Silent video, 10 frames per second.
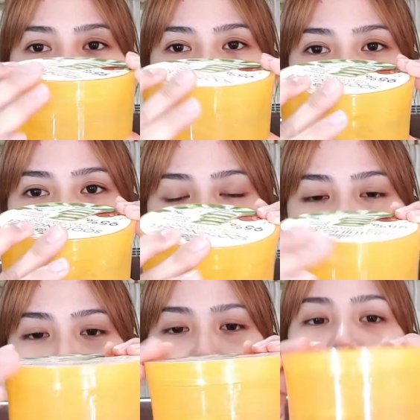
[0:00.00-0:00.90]

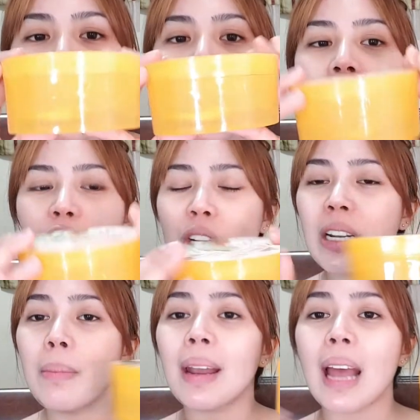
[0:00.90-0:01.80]
So,
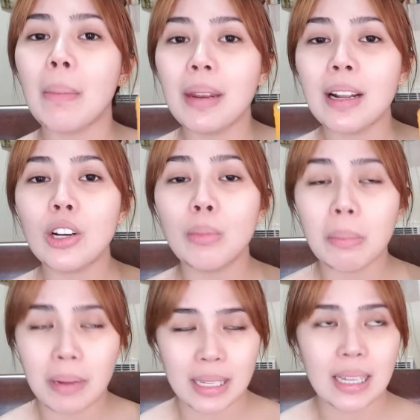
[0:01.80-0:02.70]
actually, marami nang
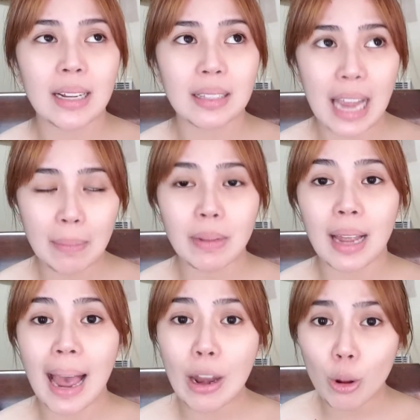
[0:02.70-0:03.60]
lumabas ng type ng
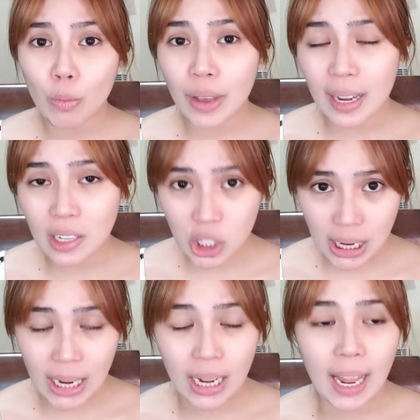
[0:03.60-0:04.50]
aloe vera
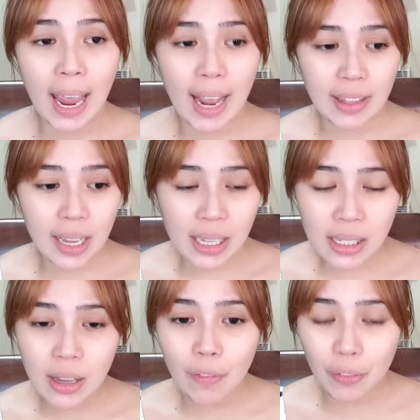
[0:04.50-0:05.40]
gel. And this is
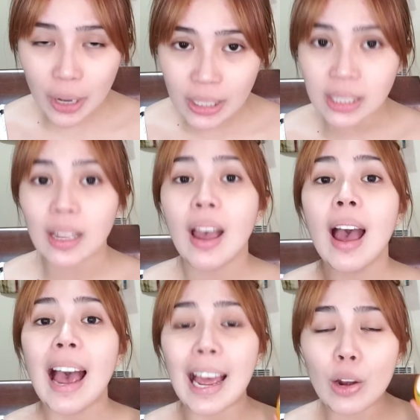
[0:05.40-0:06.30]
the first
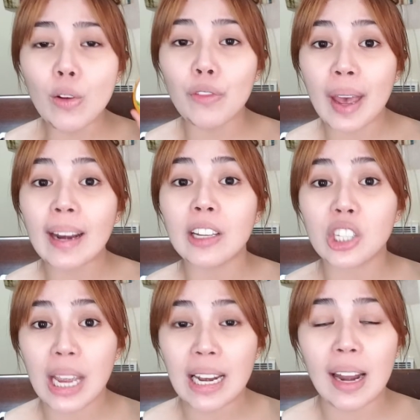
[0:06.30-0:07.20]
aloe vera
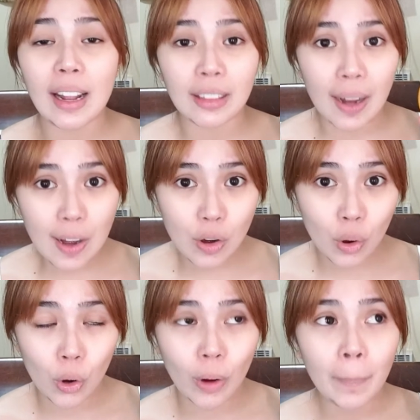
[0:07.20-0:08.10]
gel na natry
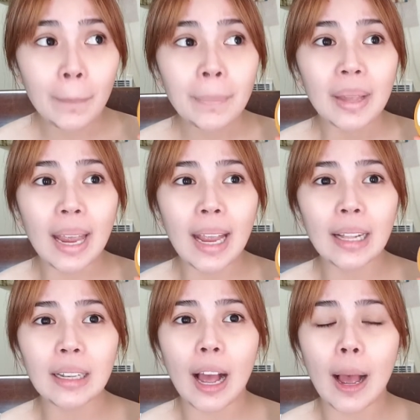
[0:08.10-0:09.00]
ko.
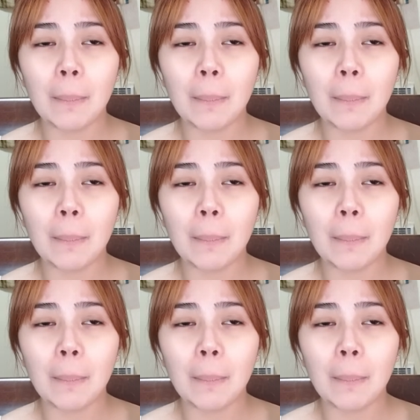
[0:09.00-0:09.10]
And